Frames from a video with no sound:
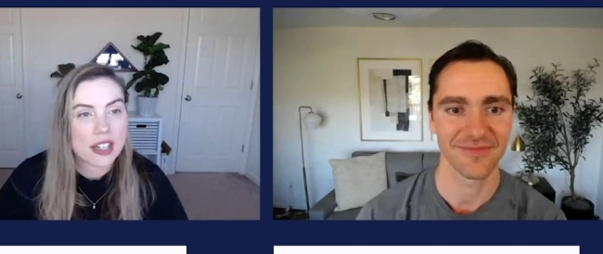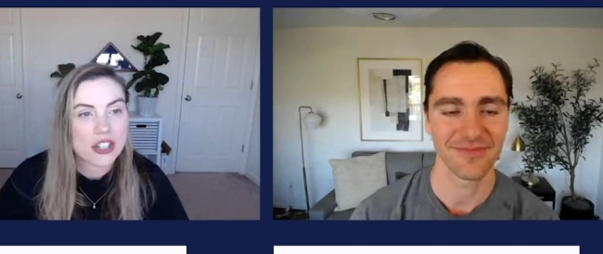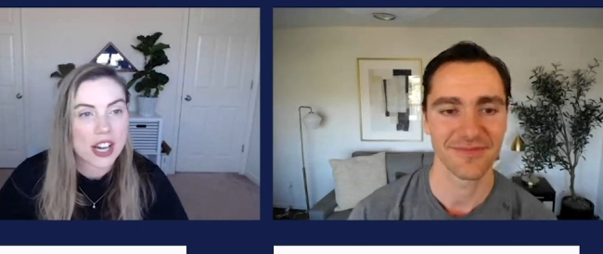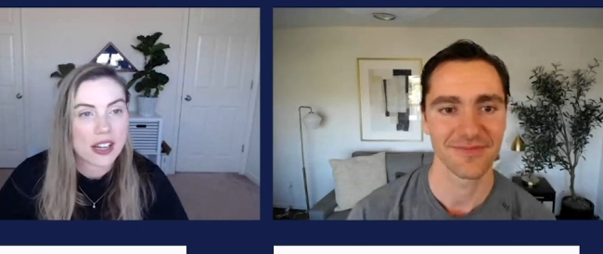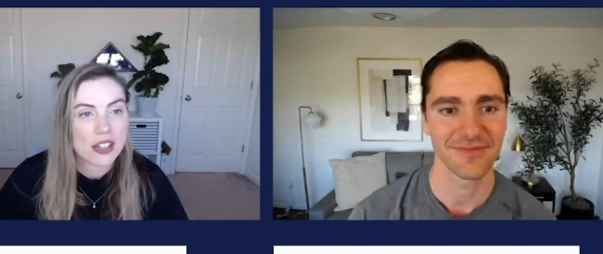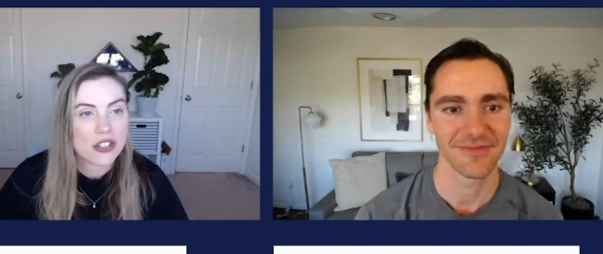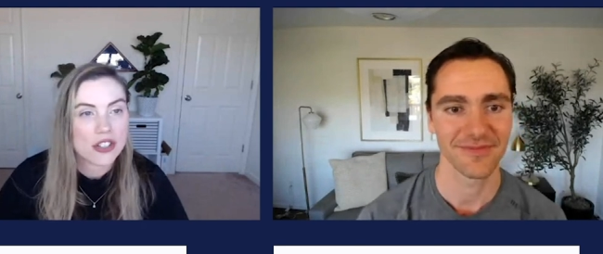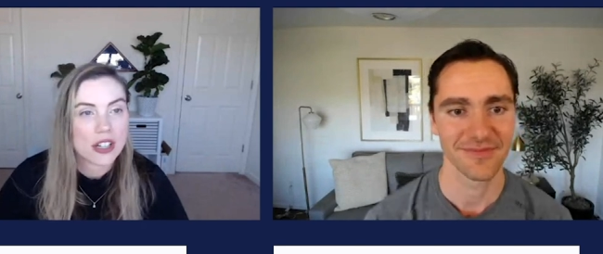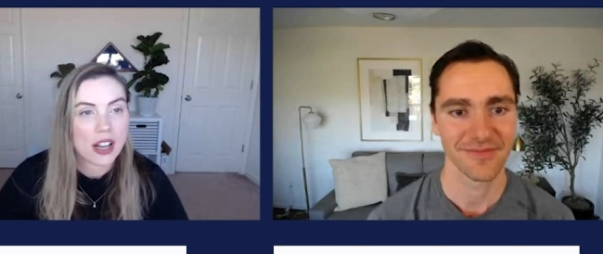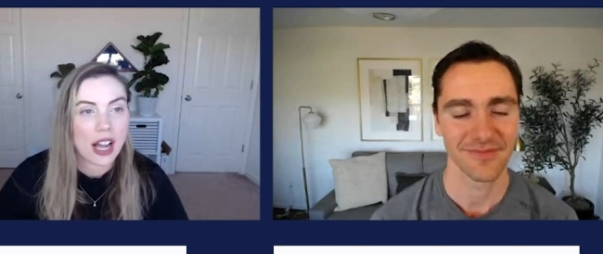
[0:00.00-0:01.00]
Speaker 1: going to
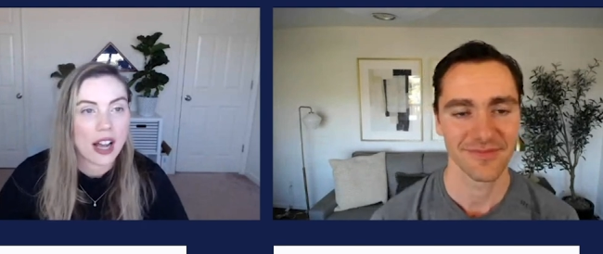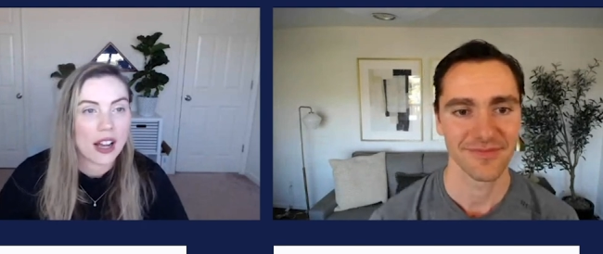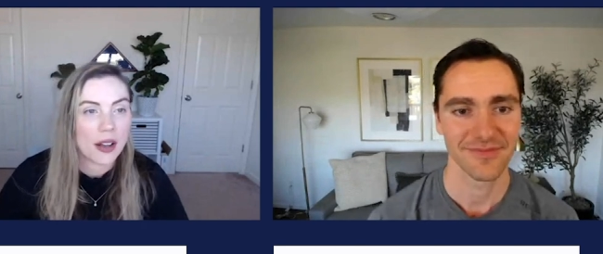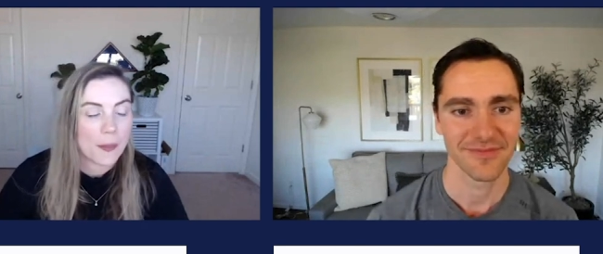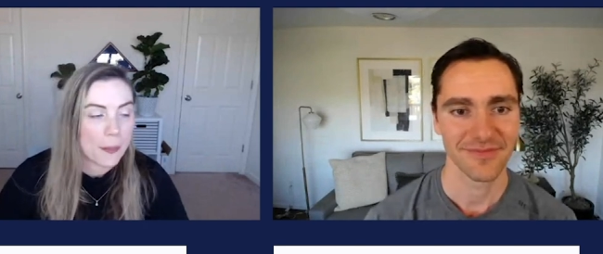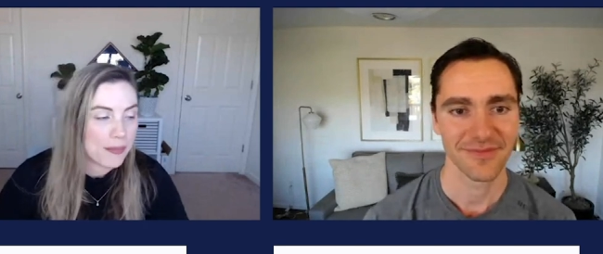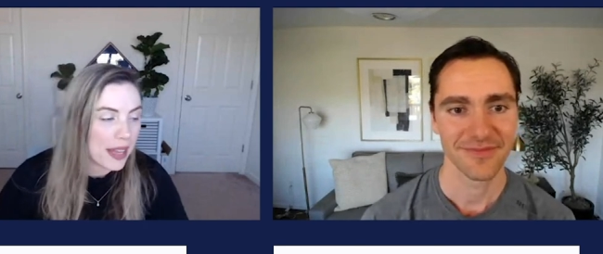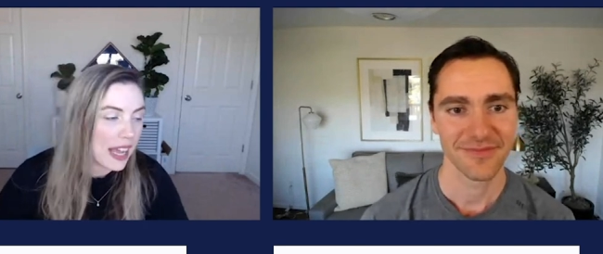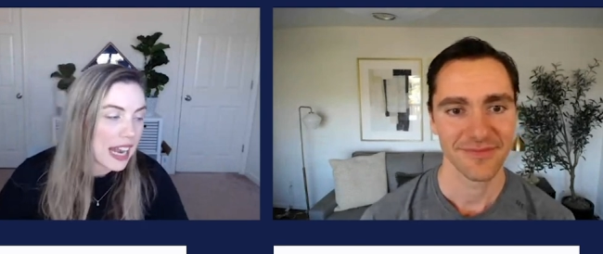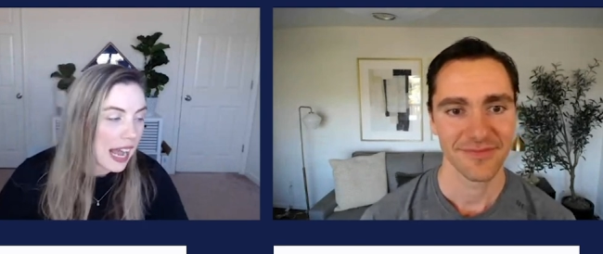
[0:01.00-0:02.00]
change, um,
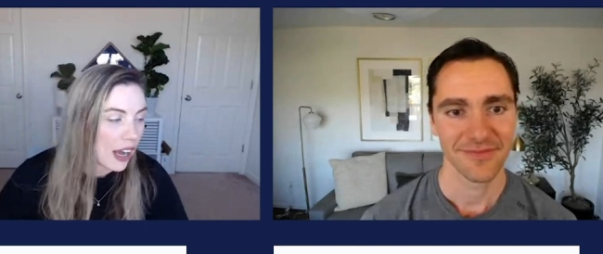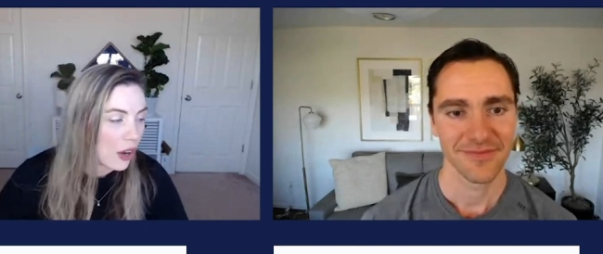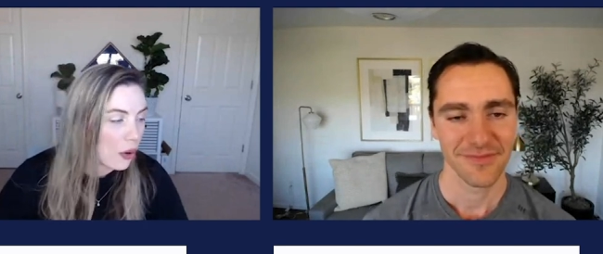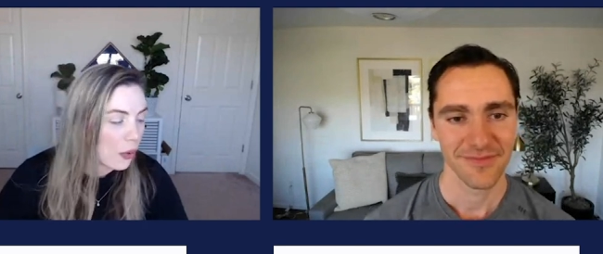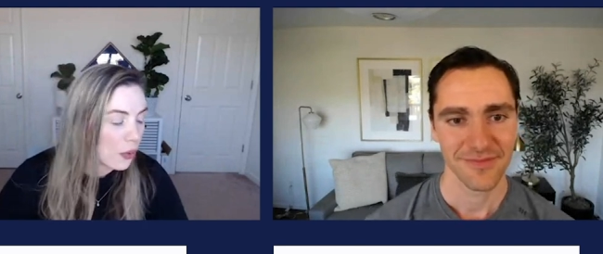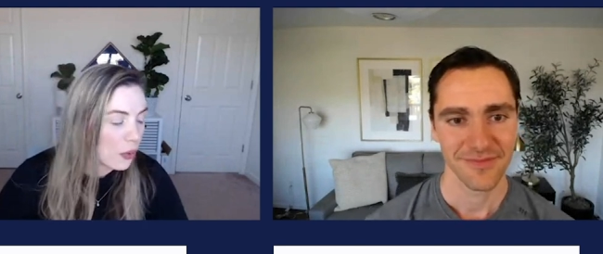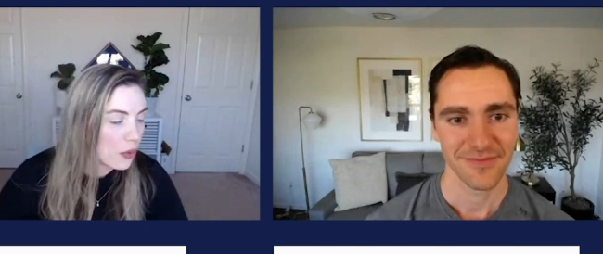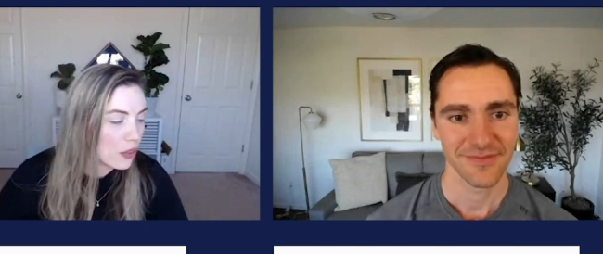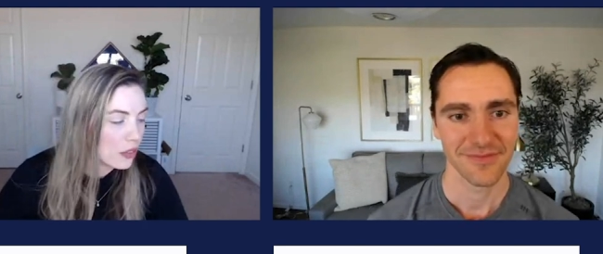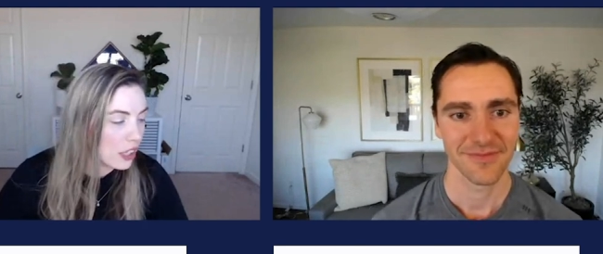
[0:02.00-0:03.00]
and how,
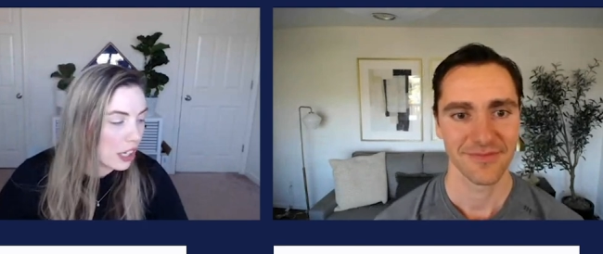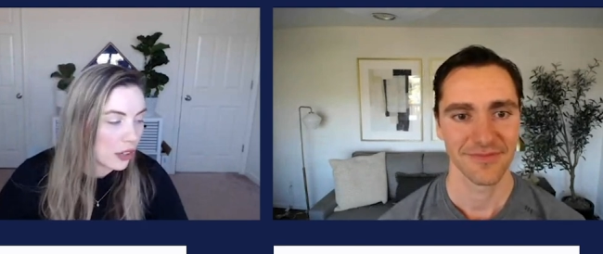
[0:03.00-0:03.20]
you